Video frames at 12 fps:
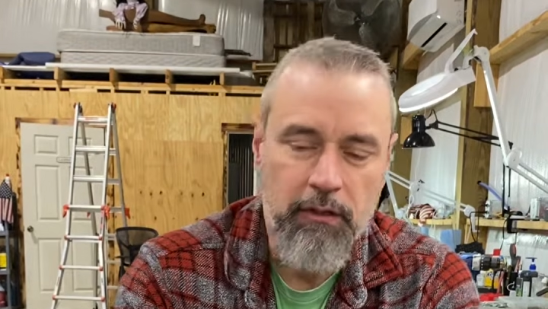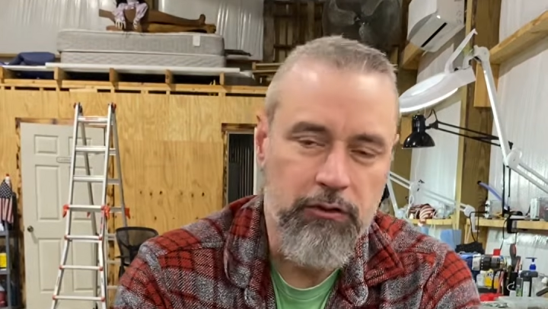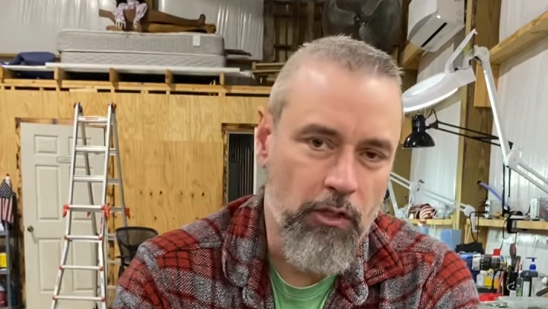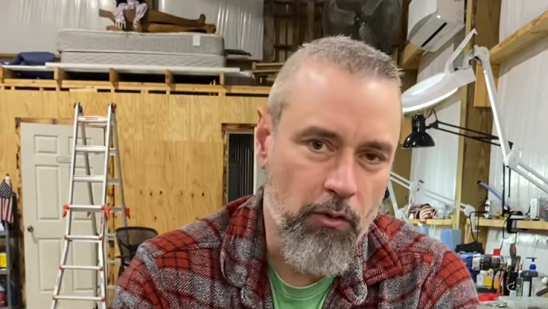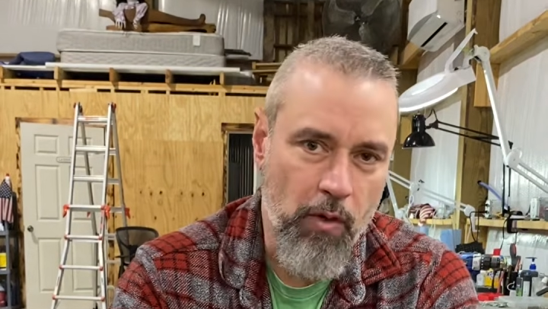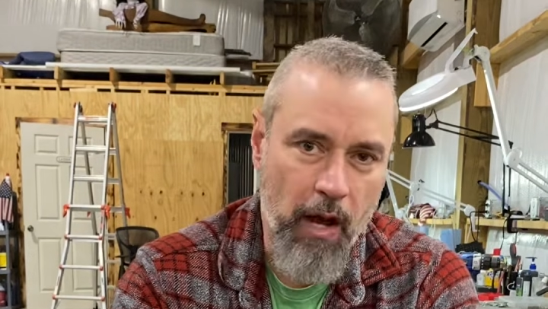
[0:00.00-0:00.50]

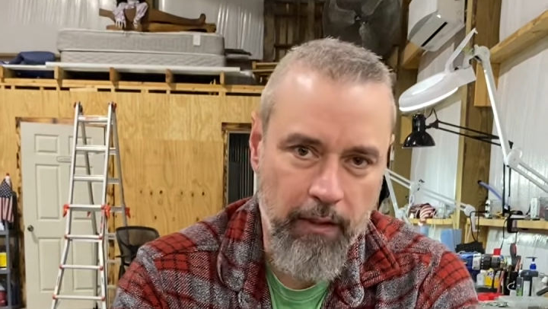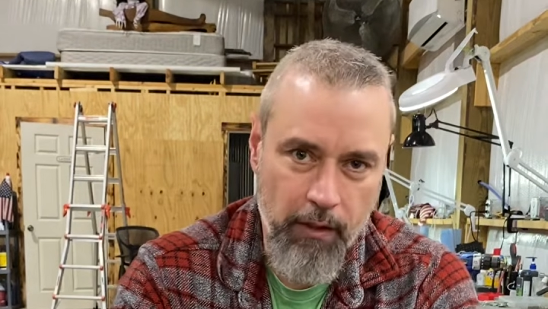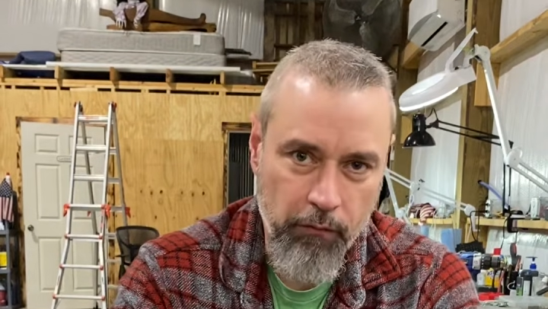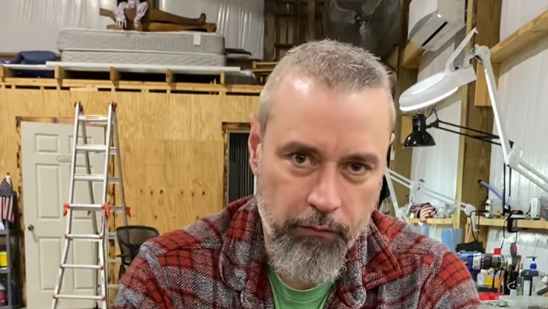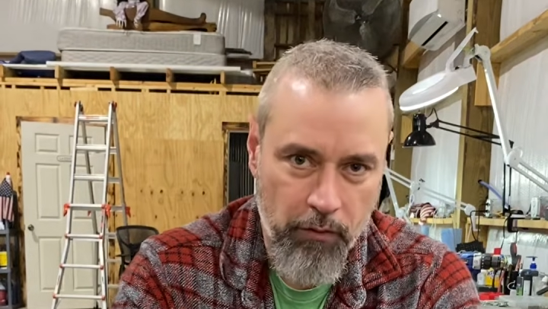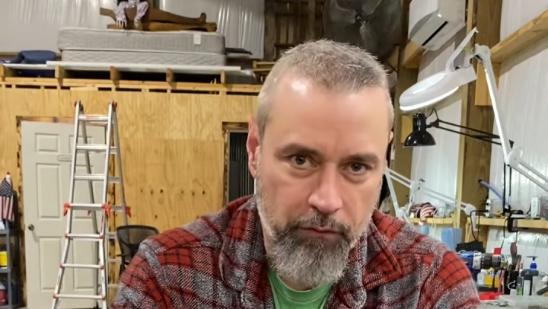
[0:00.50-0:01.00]
So I
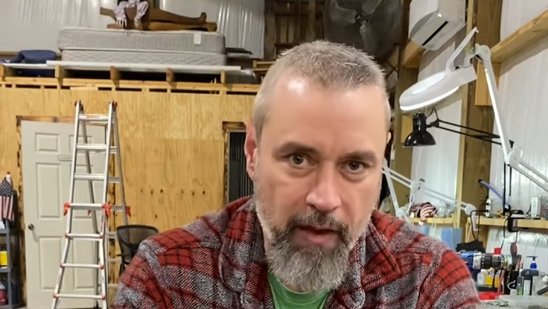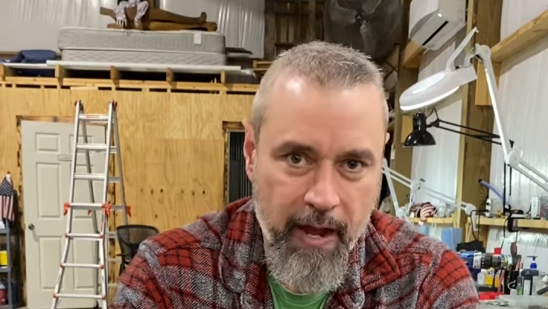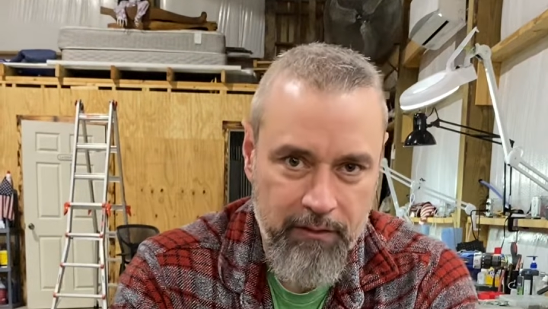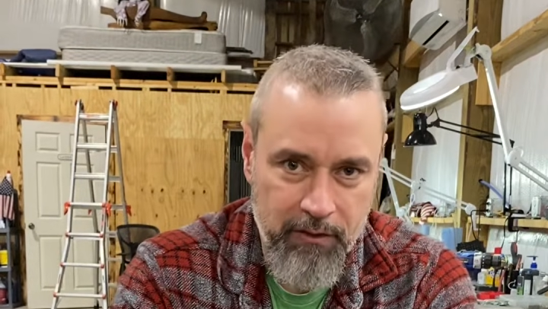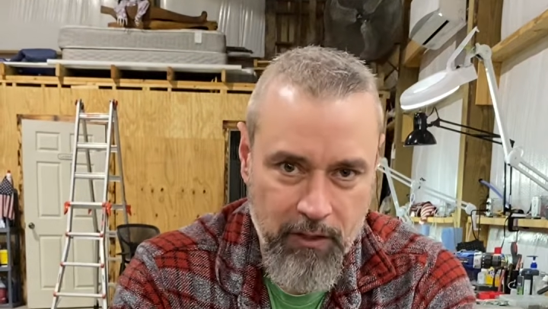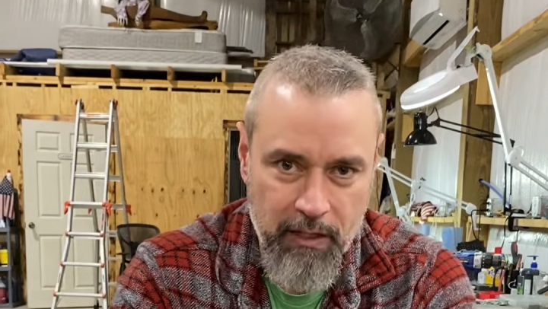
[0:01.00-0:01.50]
know for a
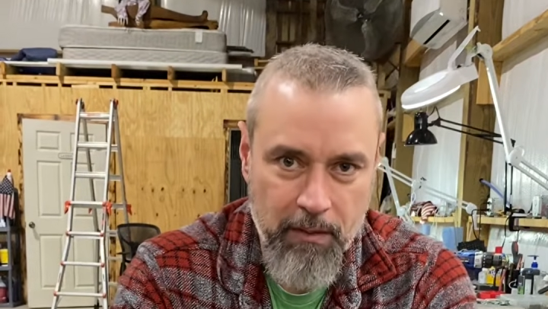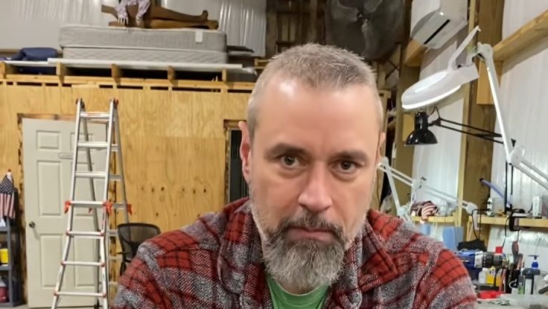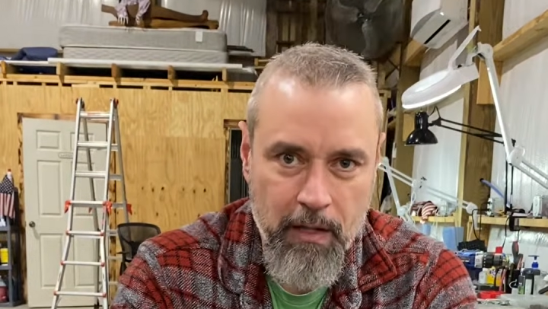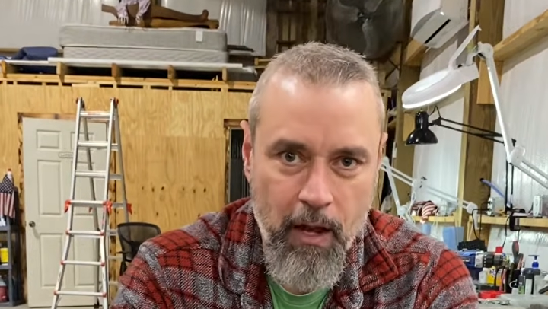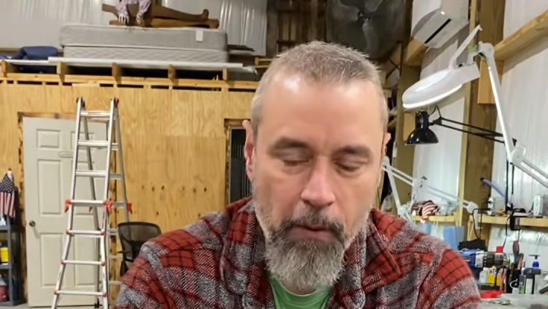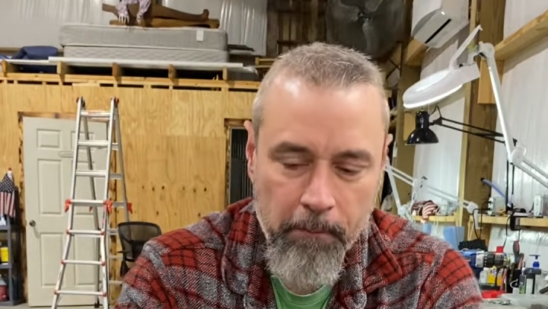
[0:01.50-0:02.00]
fact that they can
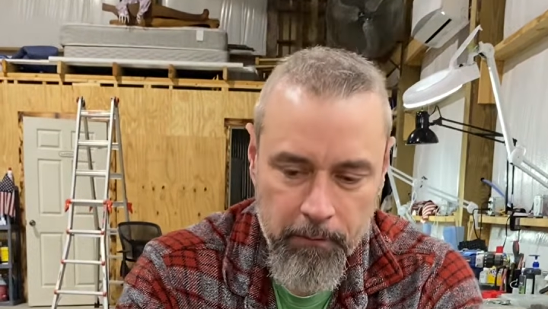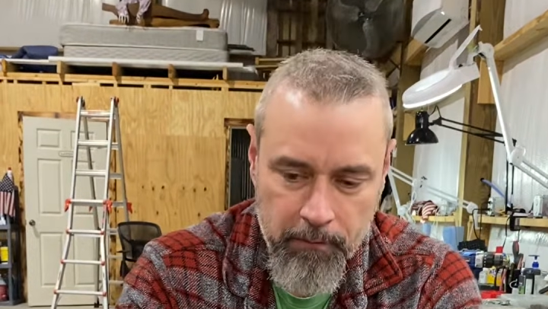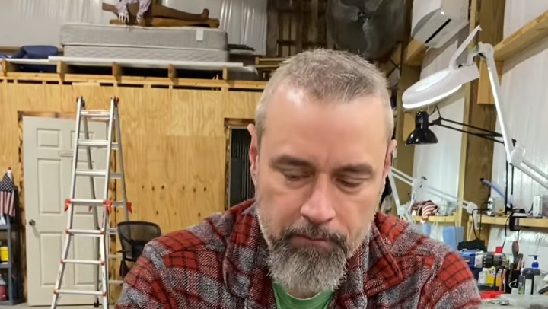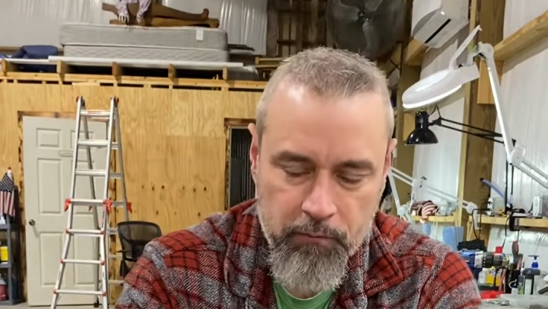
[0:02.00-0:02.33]
be opened.